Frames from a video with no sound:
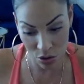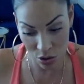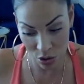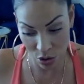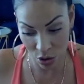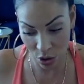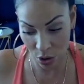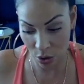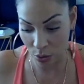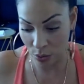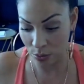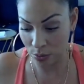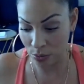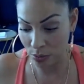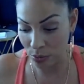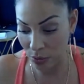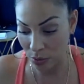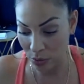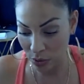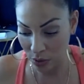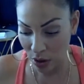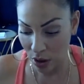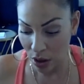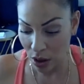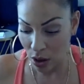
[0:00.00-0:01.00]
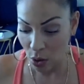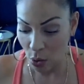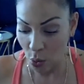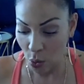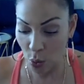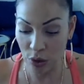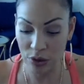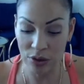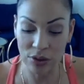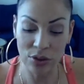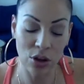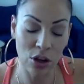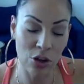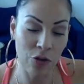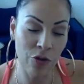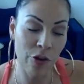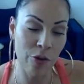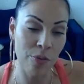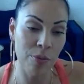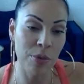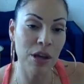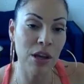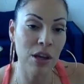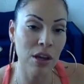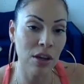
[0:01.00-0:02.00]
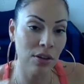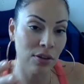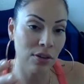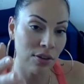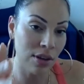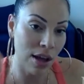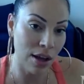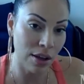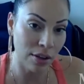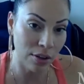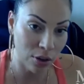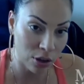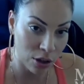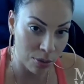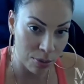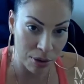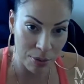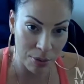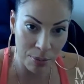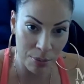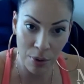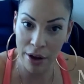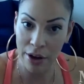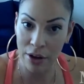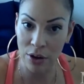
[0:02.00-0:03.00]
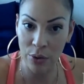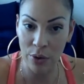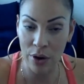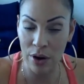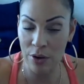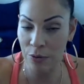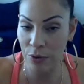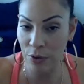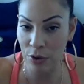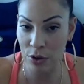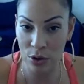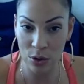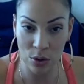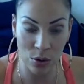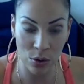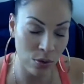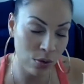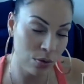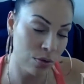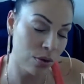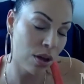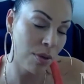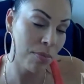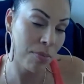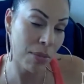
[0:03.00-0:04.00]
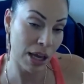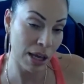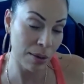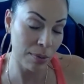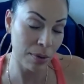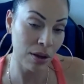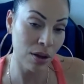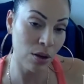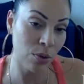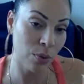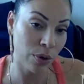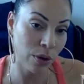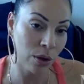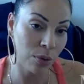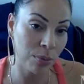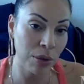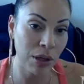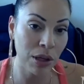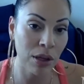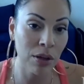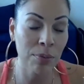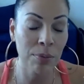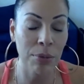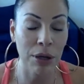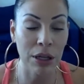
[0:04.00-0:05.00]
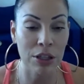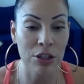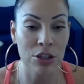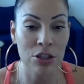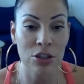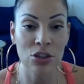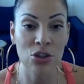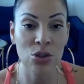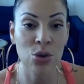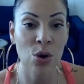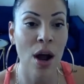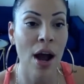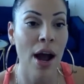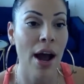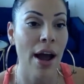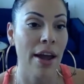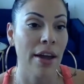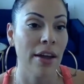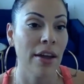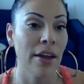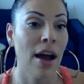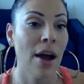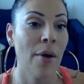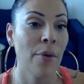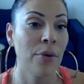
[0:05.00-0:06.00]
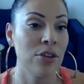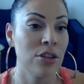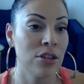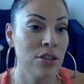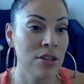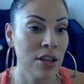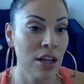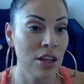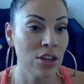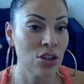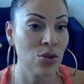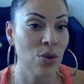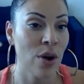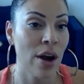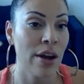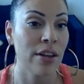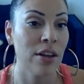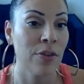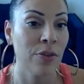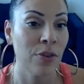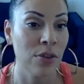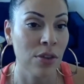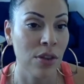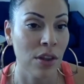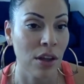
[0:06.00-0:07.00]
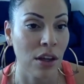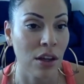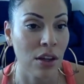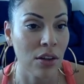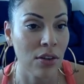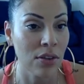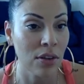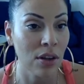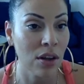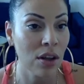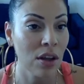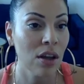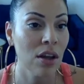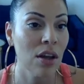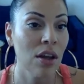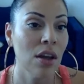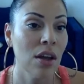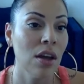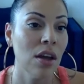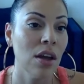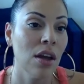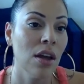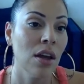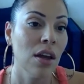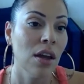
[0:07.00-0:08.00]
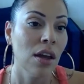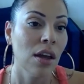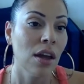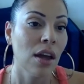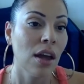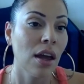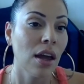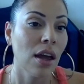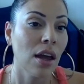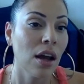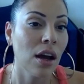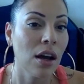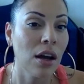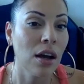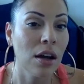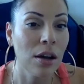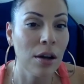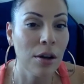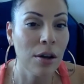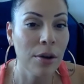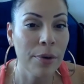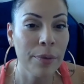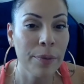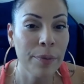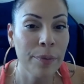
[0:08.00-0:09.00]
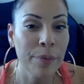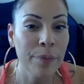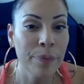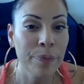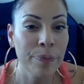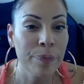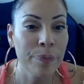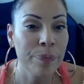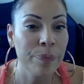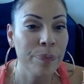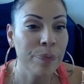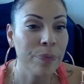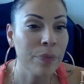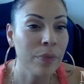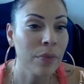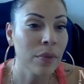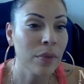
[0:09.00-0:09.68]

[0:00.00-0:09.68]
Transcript: you know, what's good for me is not going to be probably great for you. Maybe it will be, but just try. I would just say try different things. Antonian